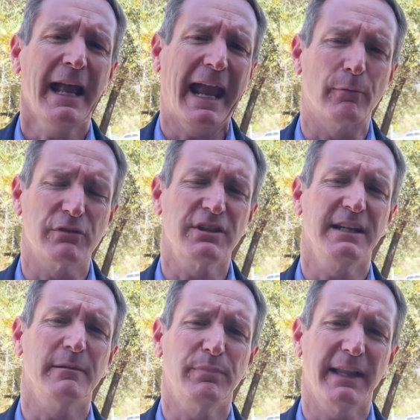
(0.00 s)
And we're
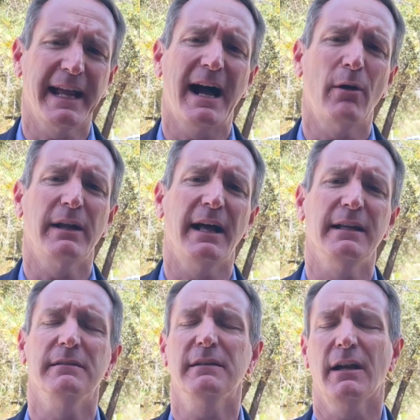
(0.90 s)
seeing it play out
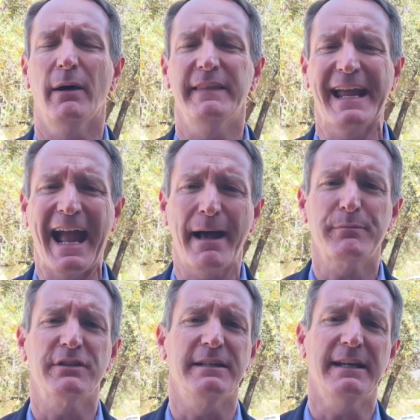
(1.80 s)
on the
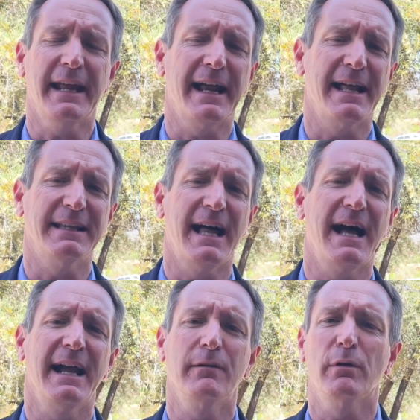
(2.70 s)
apps and
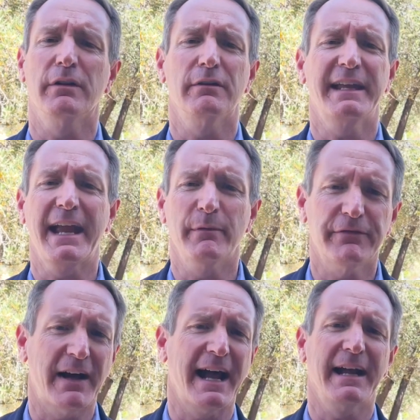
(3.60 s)
online where they're
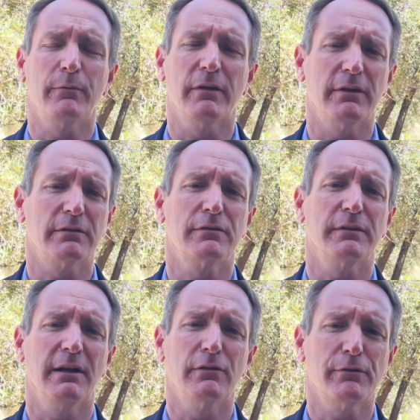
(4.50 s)
gamifying, where they're
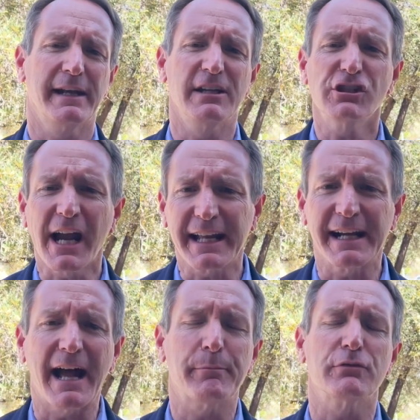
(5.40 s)
creating check-in
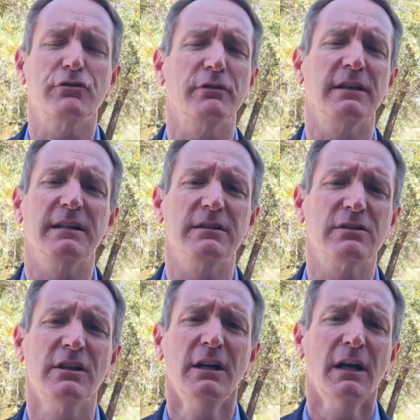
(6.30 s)

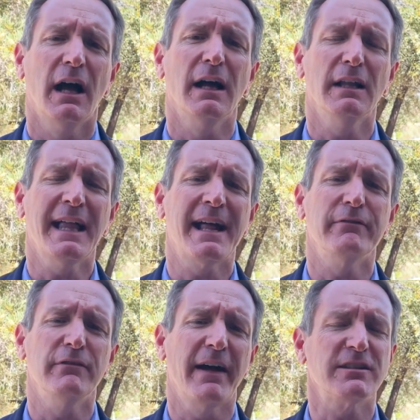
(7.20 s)
opportunities, a lot
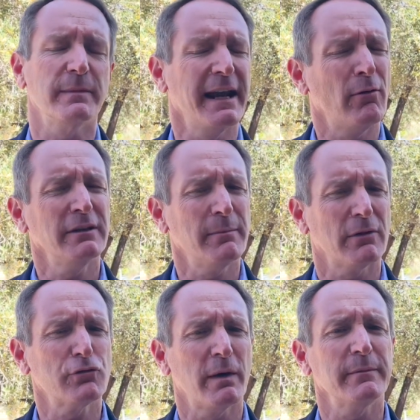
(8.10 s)
of investment. Now, only
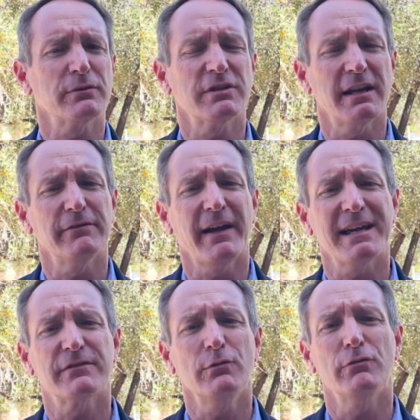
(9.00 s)
about 20% of
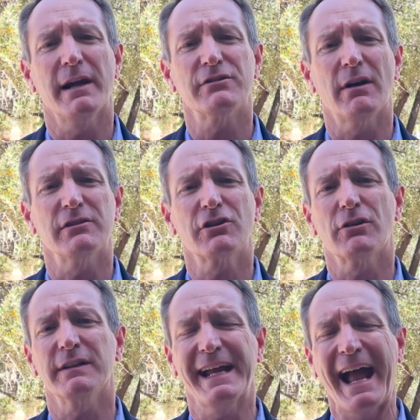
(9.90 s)
fast food restaurants
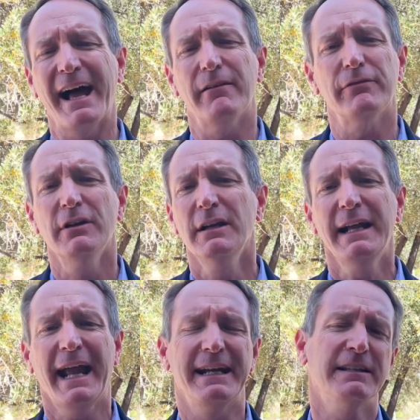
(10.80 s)
currently have
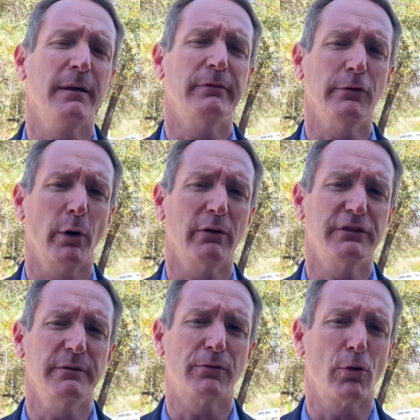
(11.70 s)
any type of
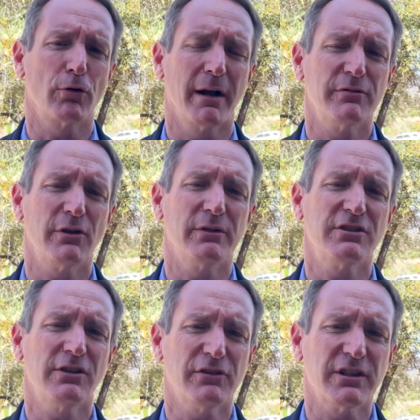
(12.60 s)
loyalty program. So it's
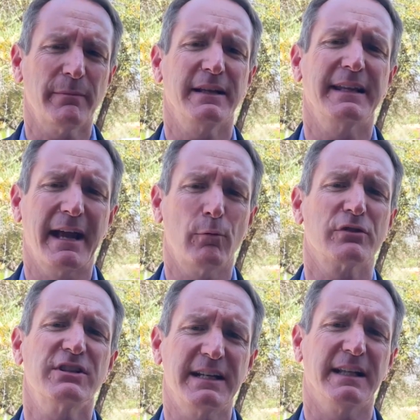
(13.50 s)
still something that we're
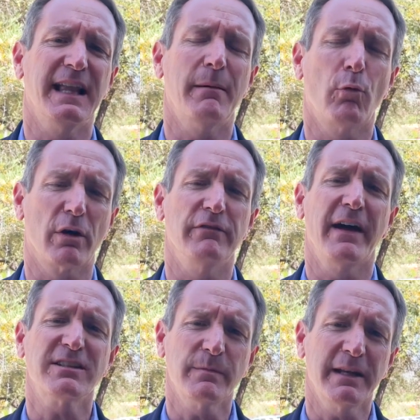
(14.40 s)
seeing a lot more
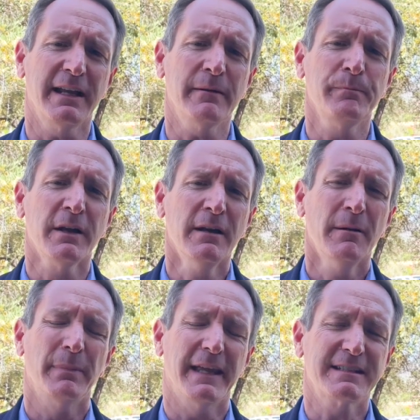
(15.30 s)
investment in.
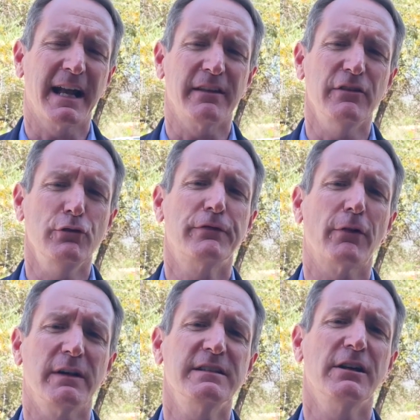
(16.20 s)
But that's kind of the new
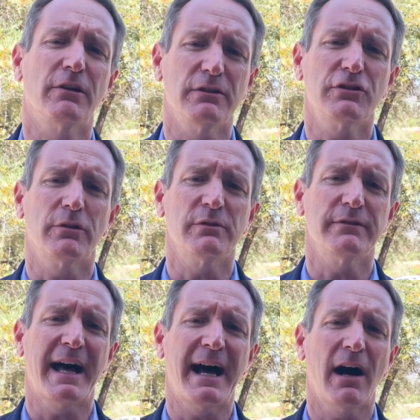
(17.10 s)
frontier in terms
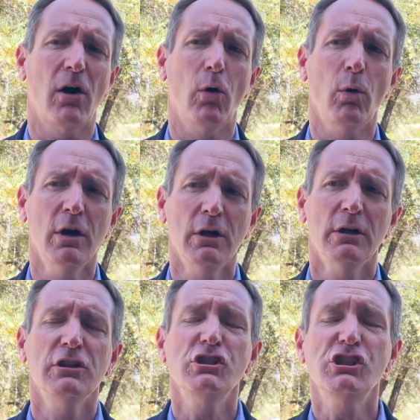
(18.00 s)
of how
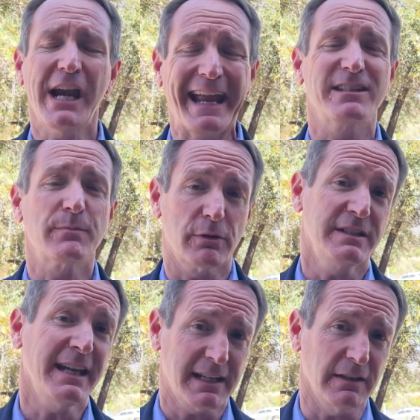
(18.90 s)
chains
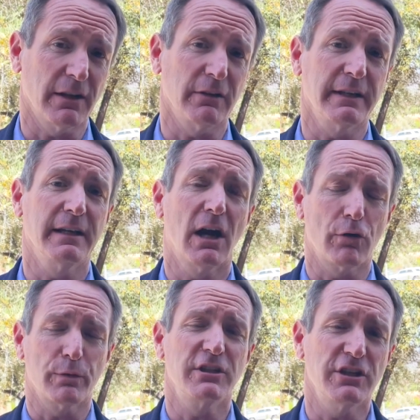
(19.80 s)
particularly are
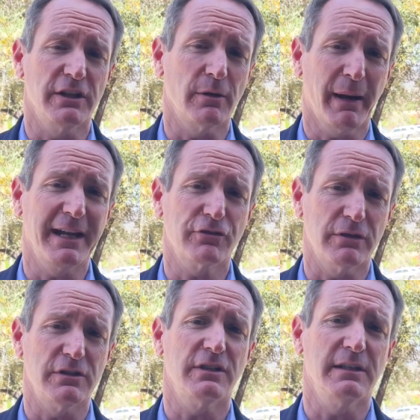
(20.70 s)
reaching their
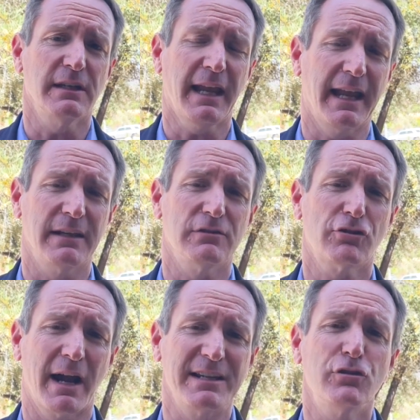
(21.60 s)
patrons and
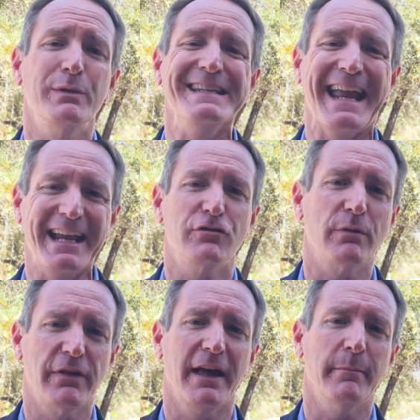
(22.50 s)
trying to engage
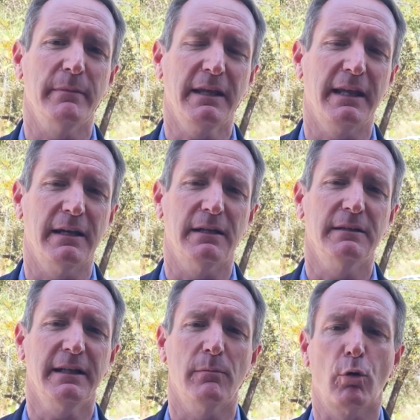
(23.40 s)
with them in a
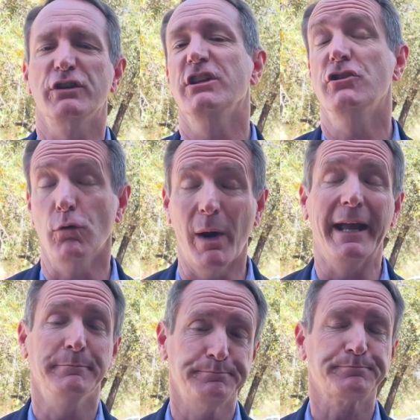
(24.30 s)
more digital way.